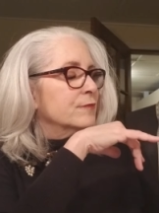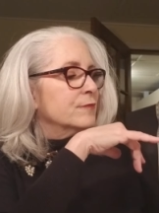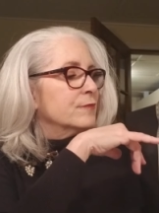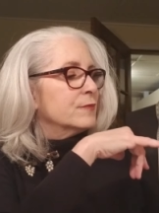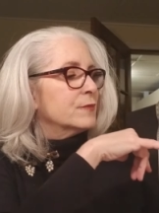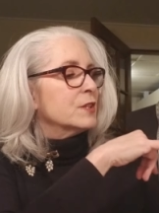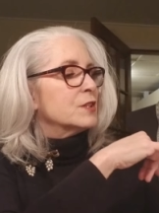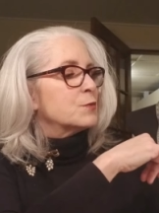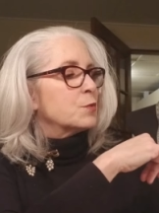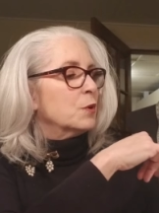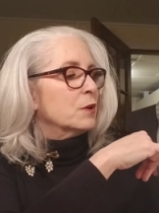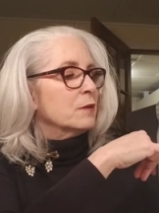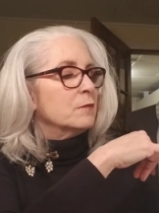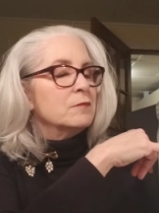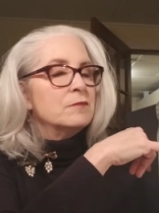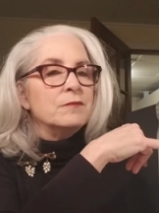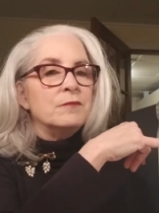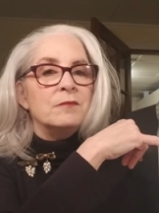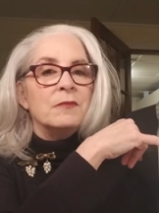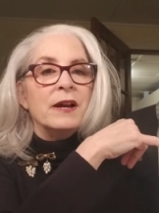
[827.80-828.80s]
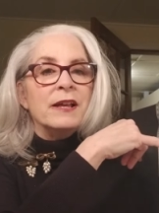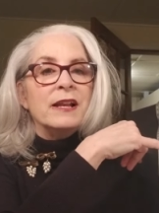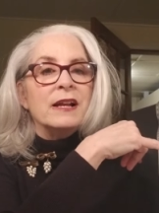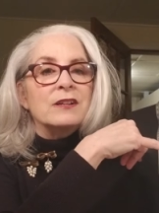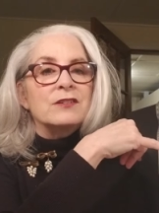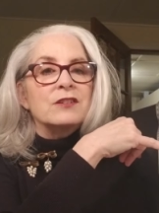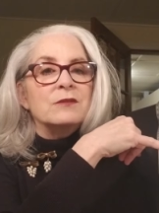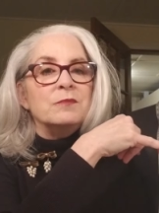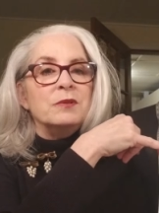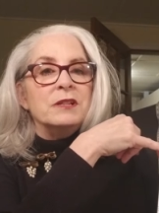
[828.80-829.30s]
This one might
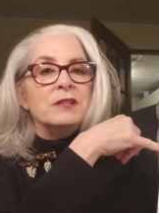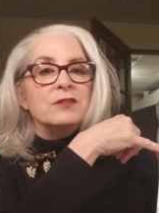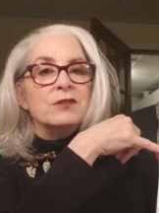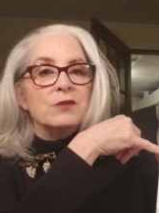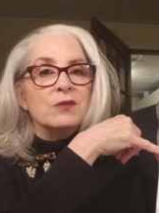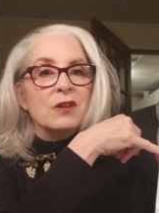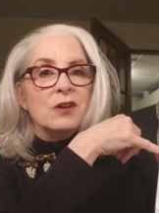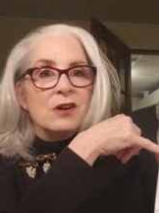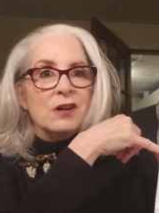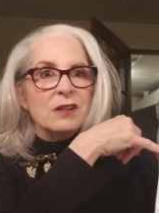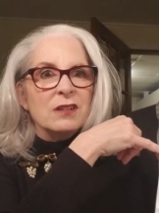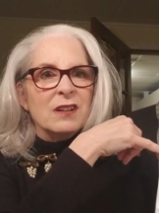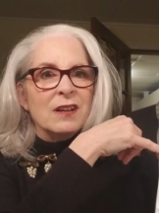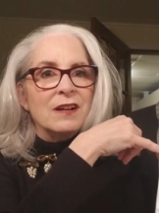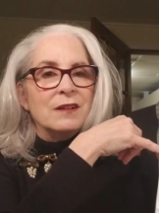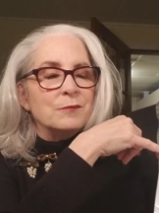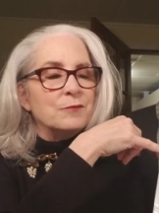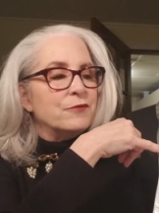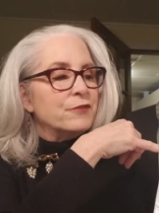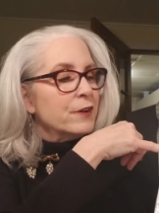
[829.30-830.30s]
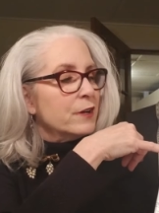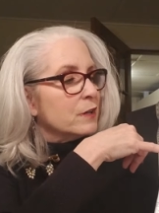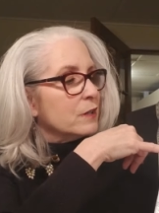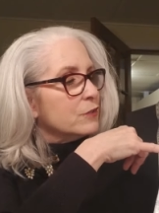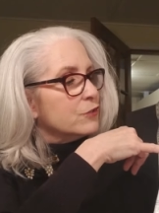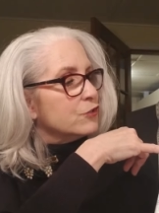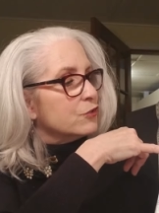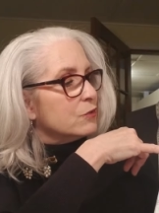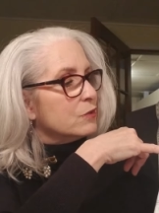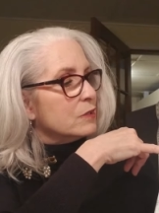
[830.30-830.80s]
actually be too long. I'm fairly
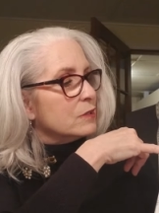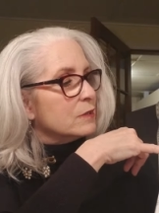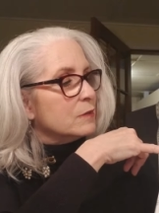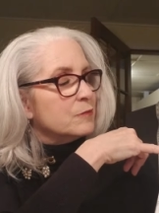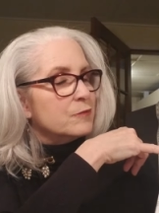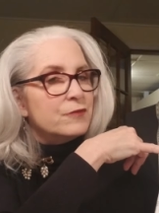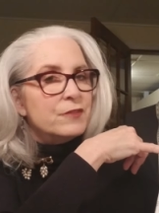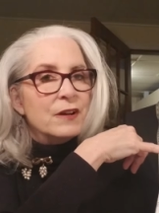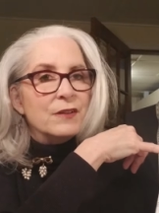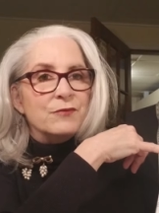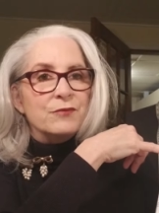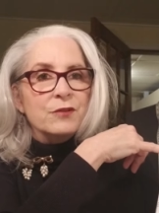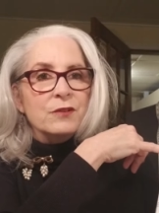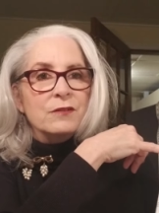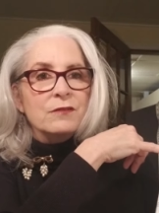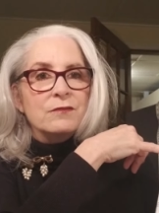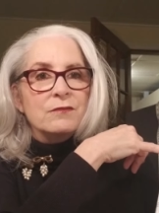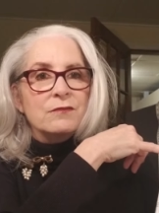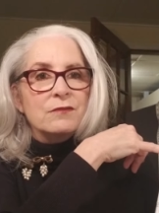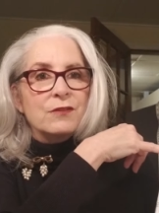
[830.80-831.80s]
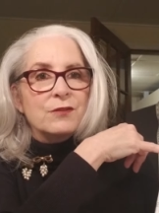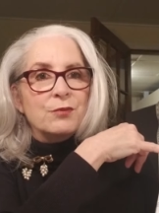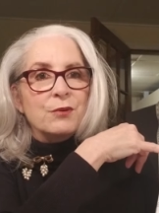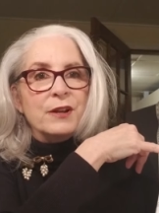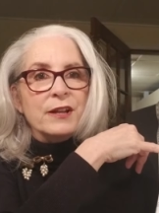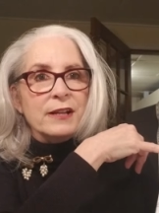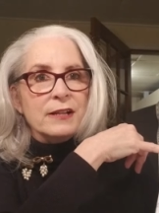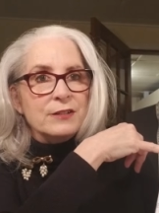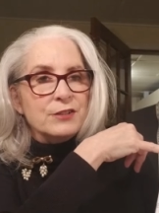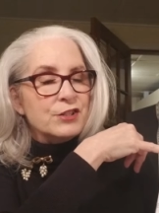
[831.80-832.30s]
short. I'm
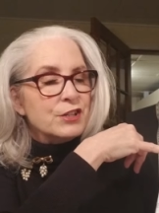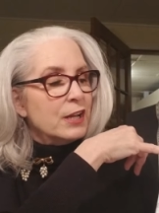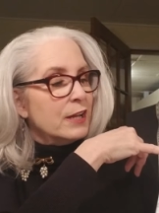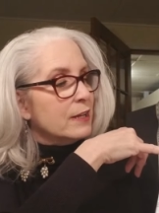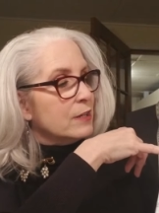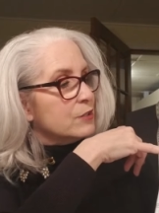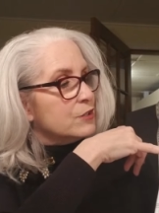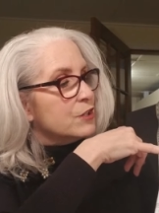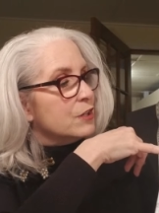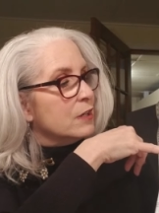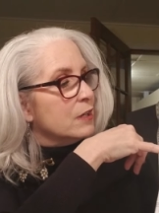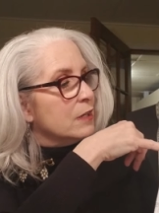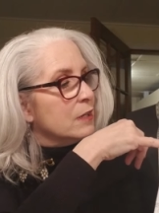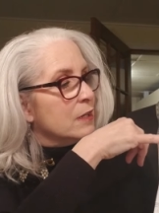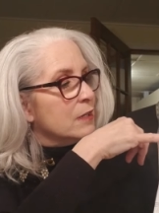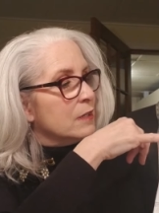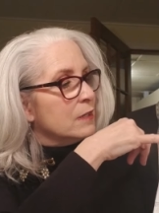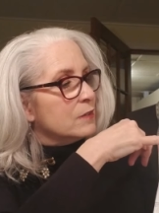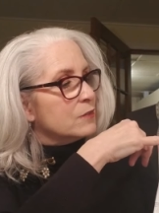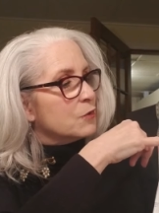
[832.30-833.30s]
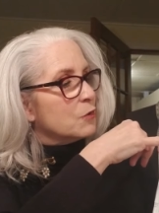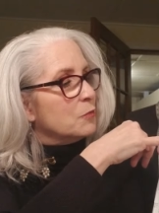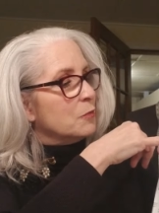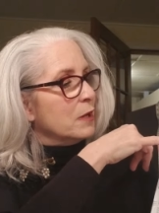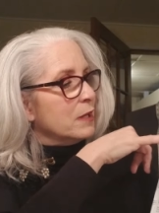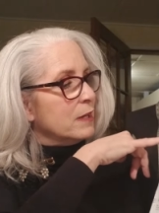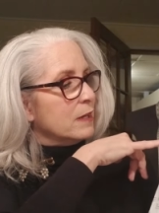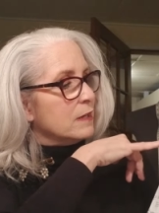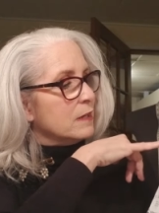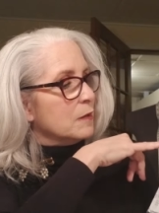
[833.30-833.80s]
5'3" and change. So it
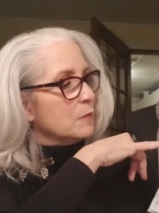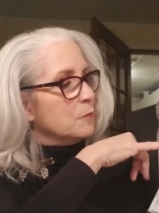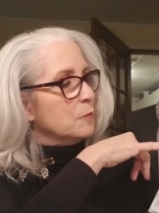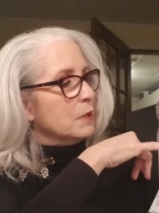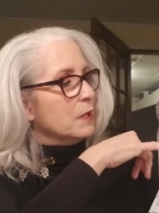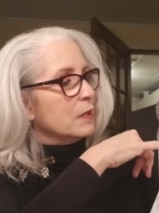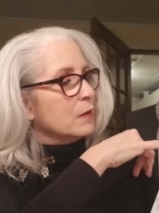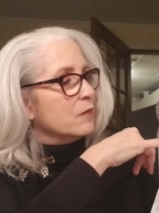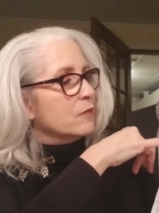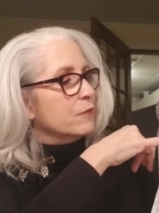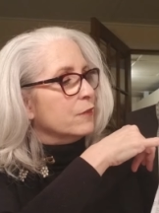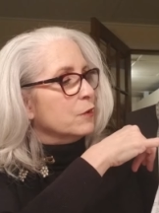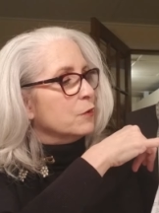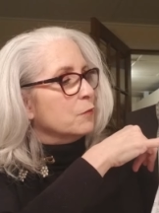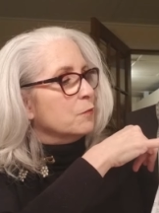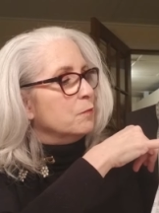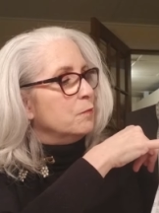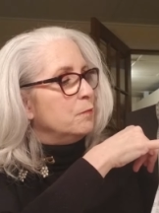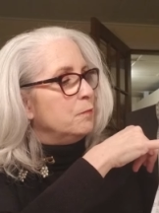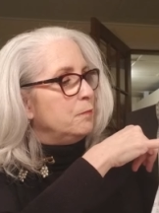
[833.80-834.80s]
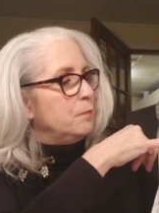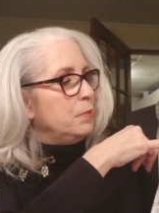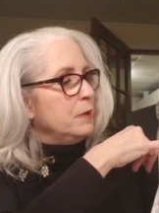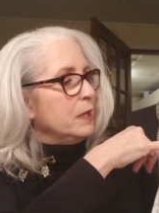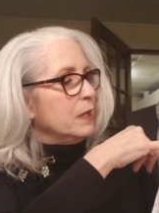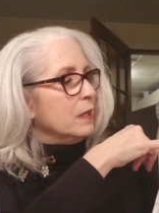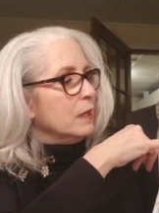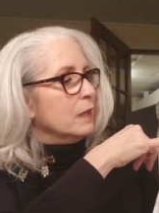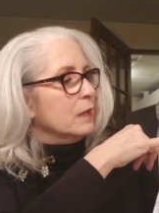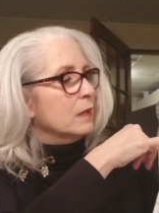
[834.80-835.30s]
might end up being view
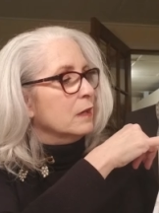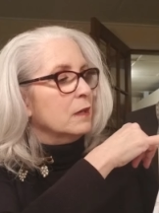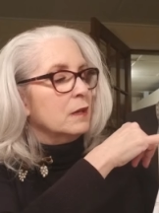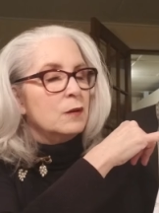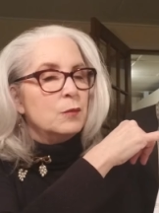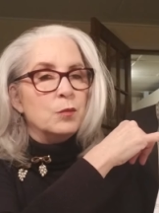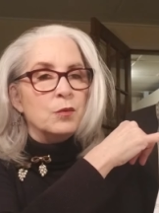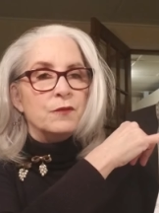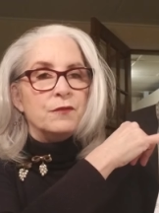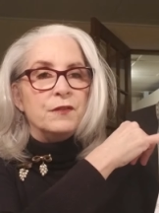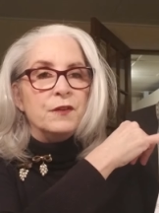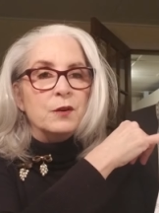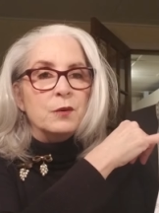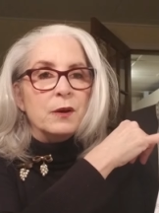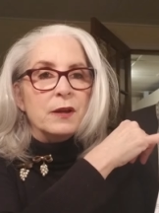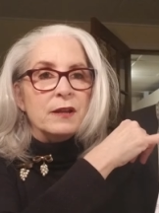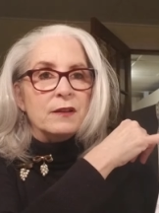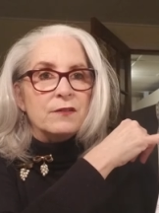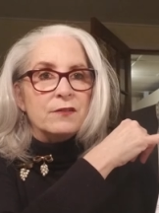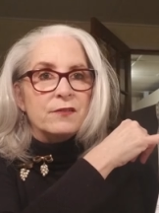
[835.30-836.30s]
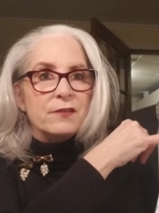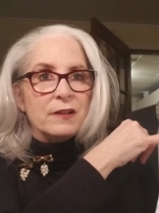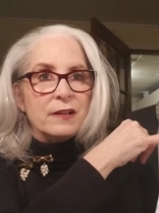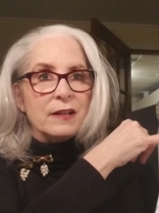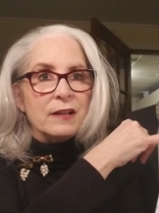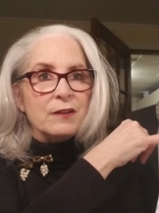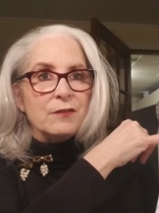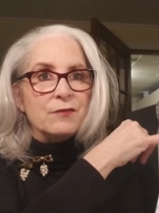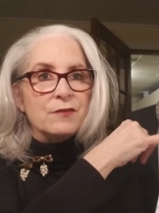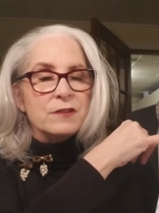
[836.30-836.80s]
B with view A's
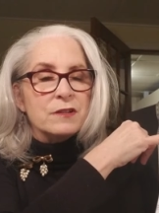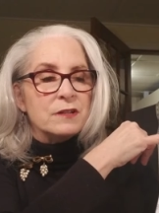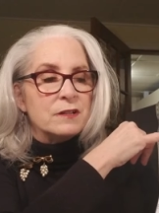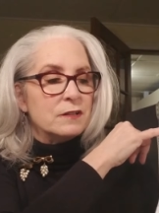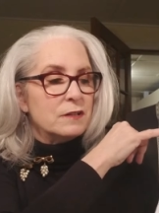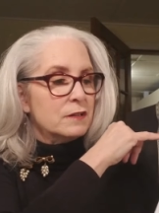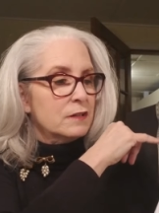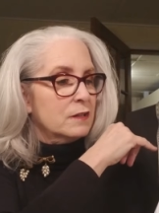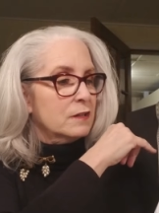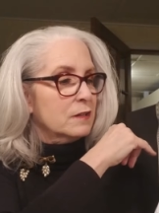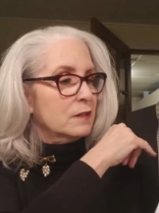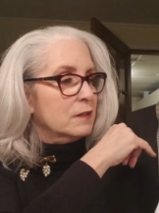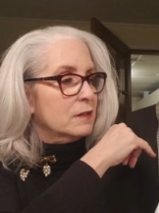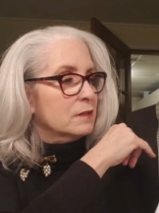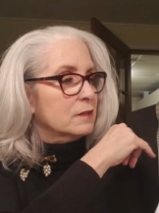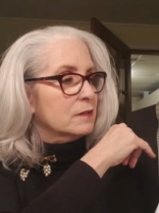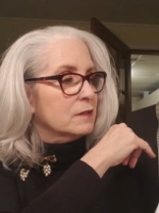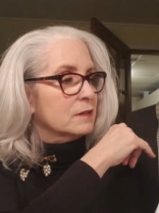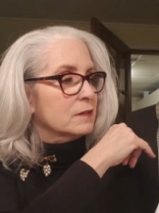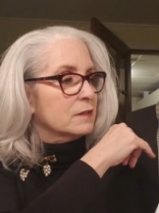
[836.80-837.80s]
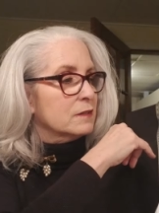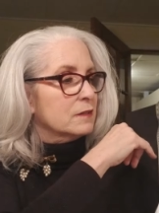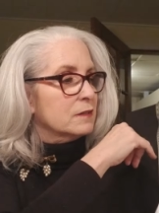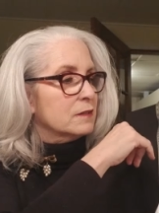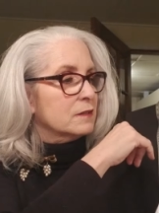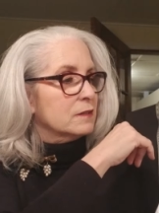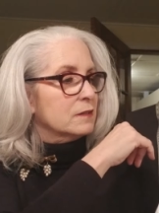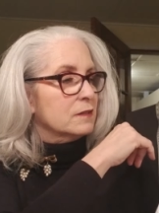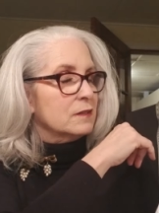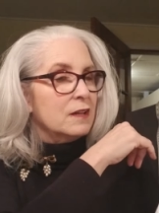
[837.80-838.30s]
sleeves.
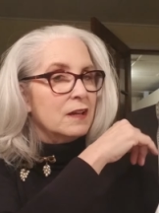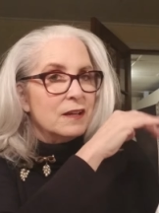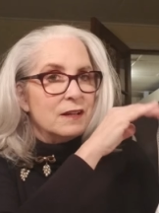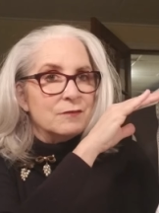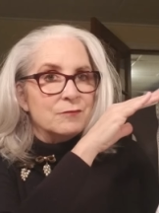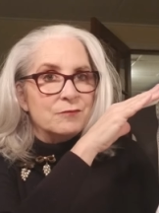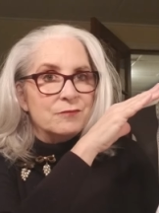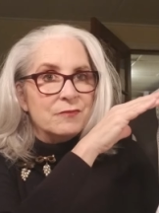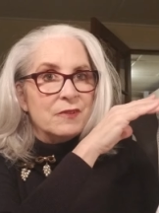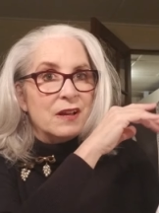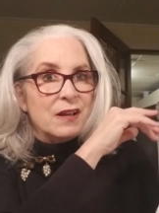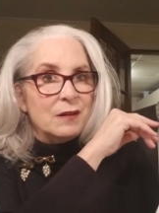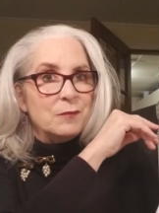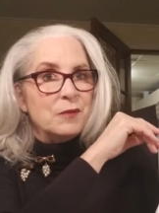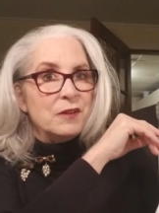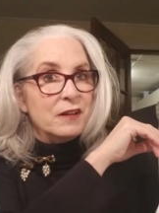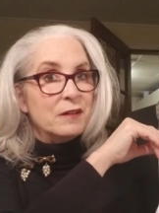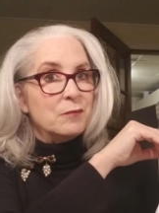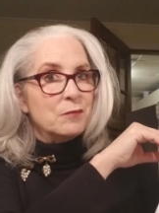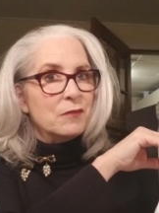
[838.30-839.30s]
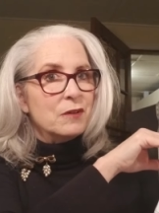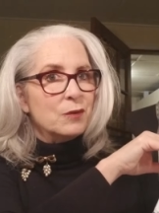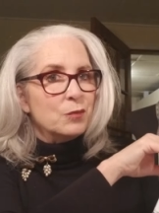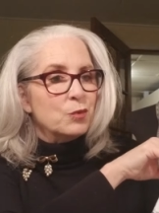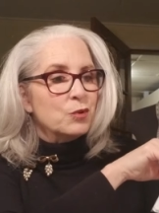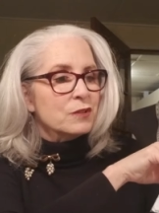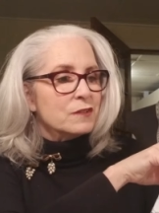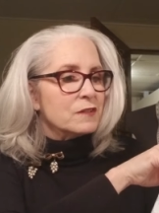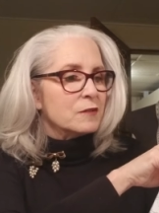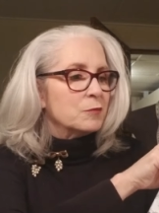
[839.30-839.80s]
Yeah, I am a
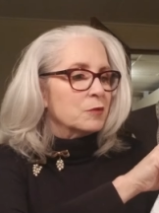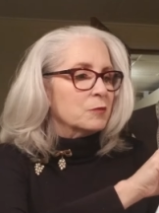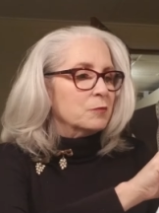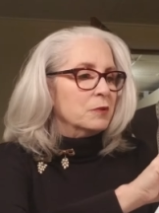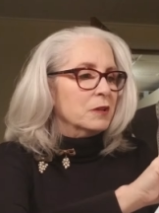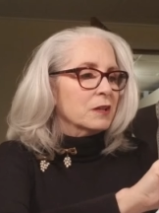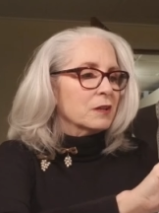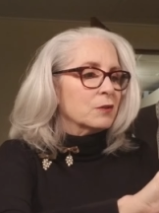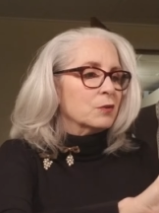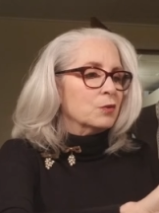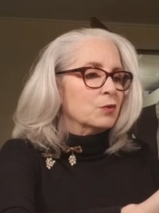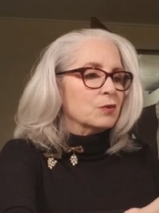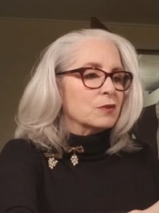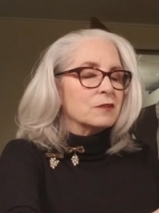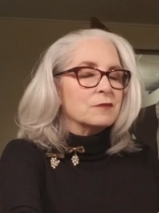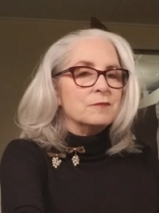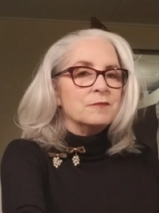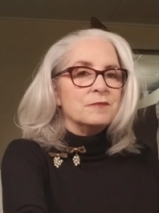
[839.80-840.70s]
wuss about being cold.